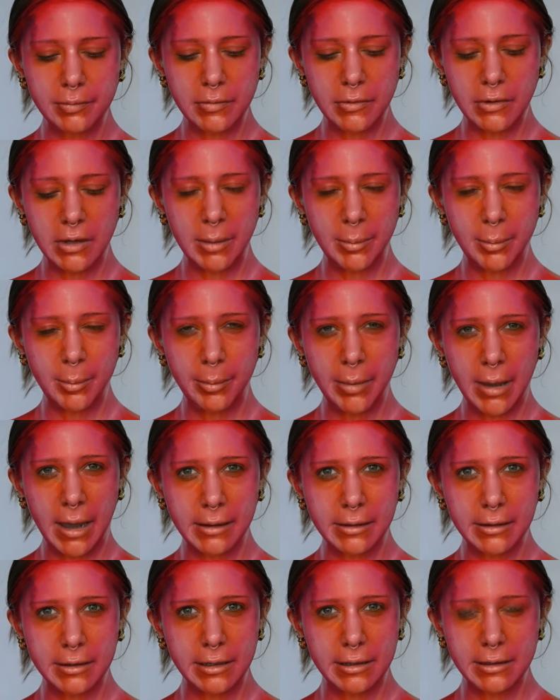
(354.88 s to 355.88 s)
deep
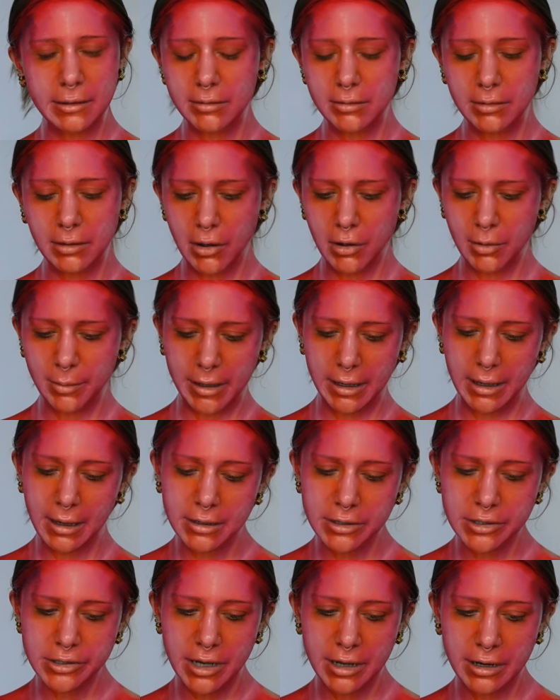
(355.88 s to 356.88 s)
paletted all my
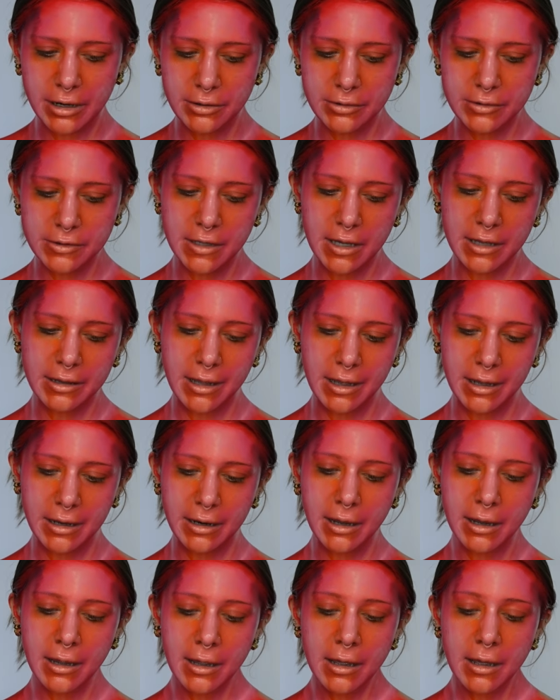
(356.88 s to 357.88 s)
eyeshadows and
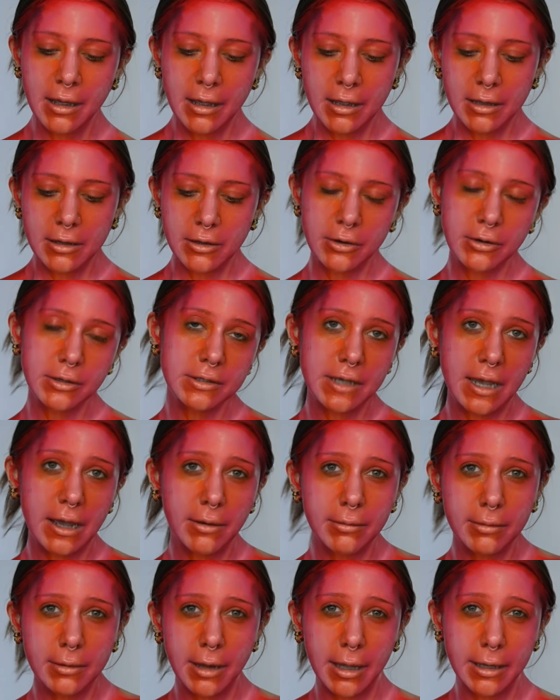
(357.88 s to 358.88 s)
then turns
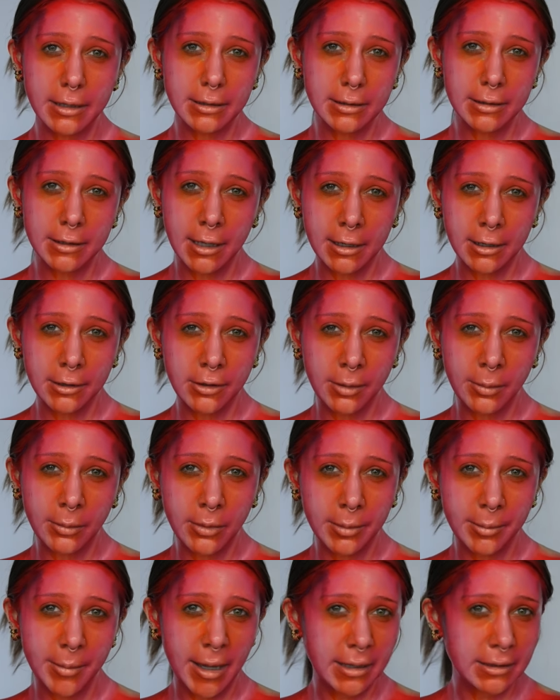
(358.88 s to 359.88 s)
out like none of them
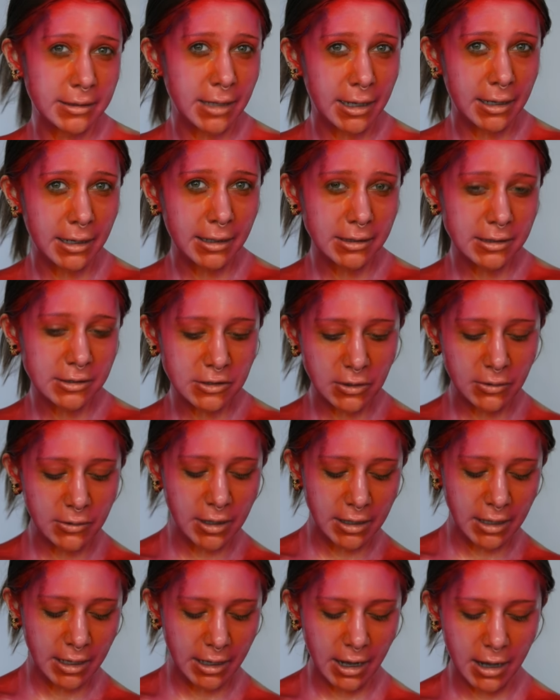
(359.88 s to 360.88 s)
were magnetic so
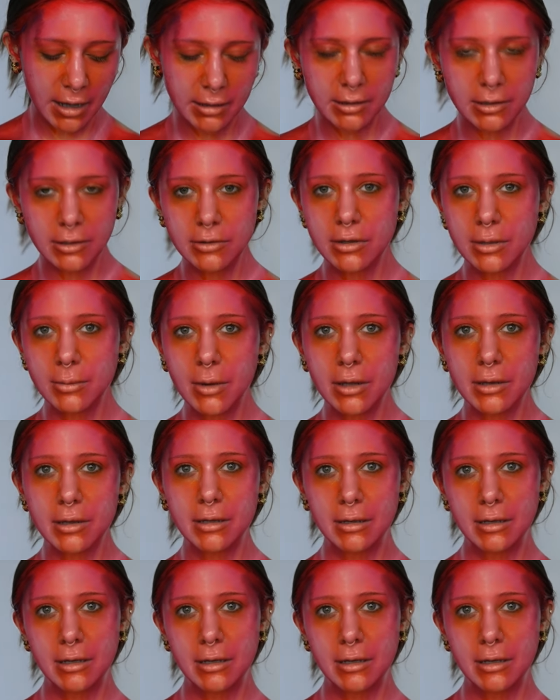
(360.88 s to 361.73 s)
then I hot glued them all in